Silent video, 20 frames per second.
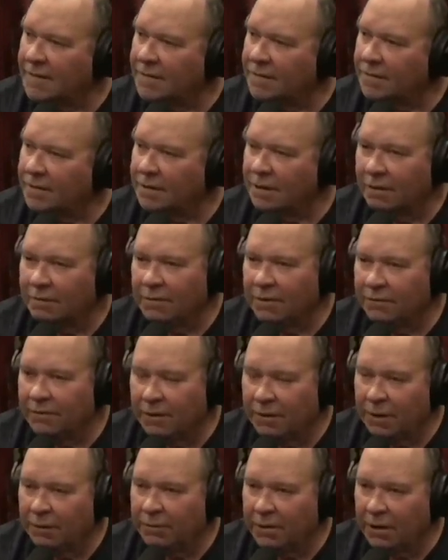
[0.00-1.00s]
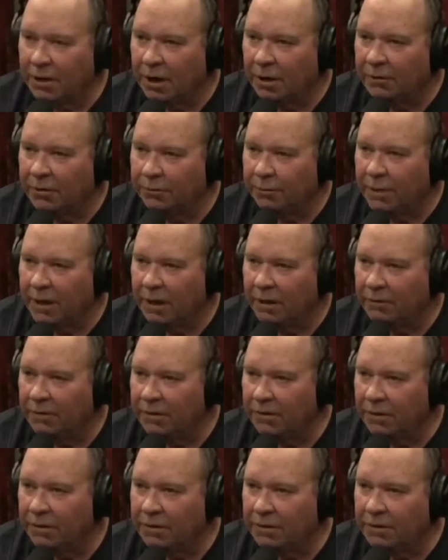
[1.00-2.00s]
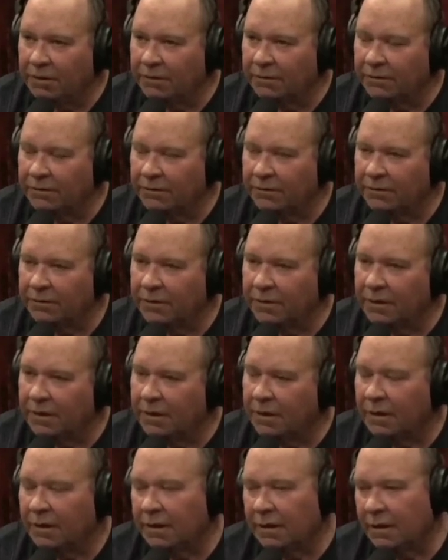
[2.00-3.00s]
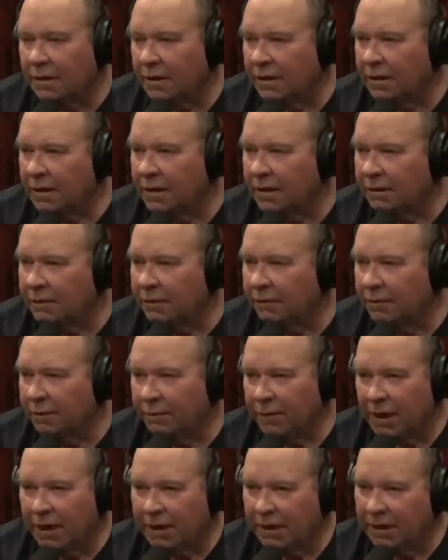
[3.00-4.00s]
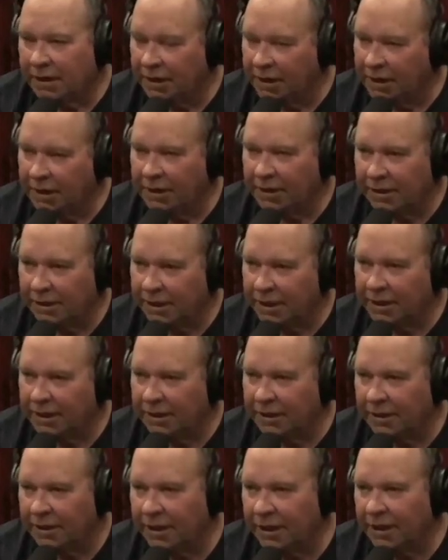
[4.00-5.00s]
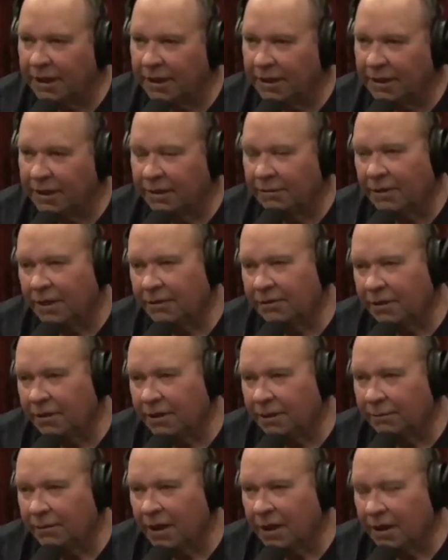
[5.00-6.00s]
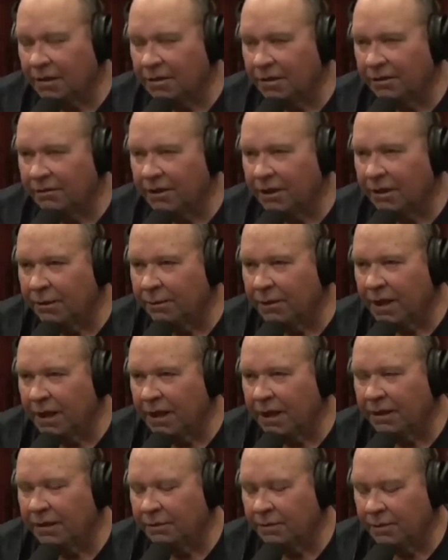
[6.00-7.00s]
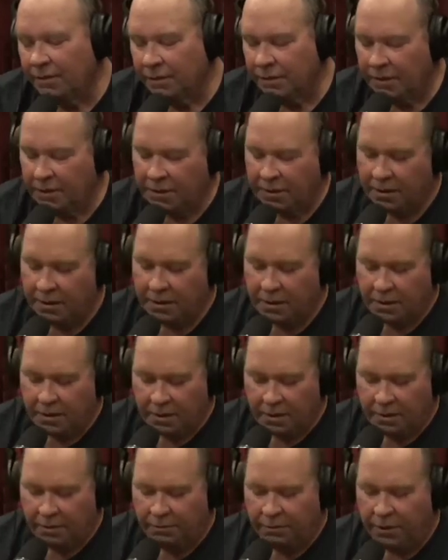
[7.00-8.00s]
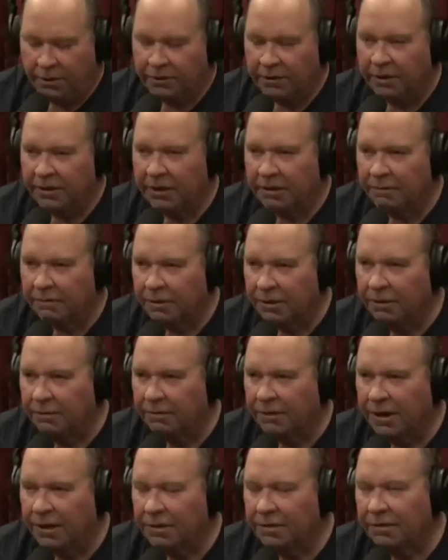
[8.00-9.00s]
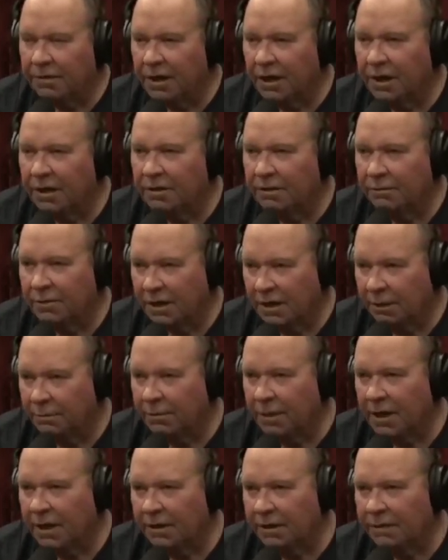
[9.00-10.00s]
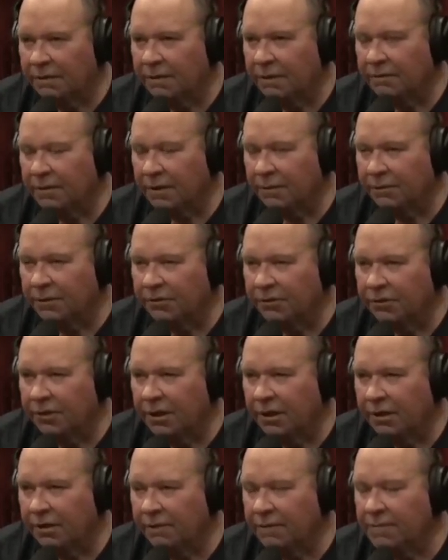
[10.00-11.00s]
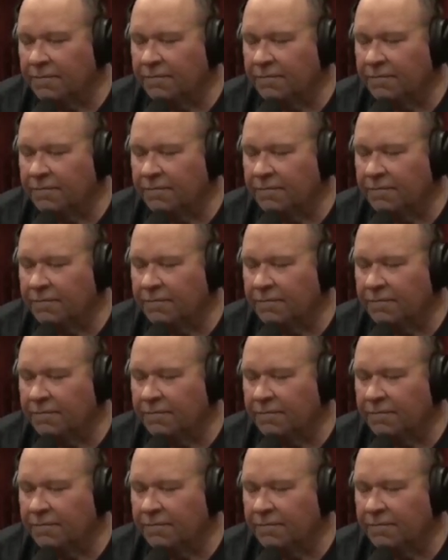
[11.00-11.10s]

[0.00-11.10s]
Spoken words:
So we filled up a garbage bag with those. We went back again and again and again, and then I took an excavator back, built a little road around the side so we get back to it with a machine.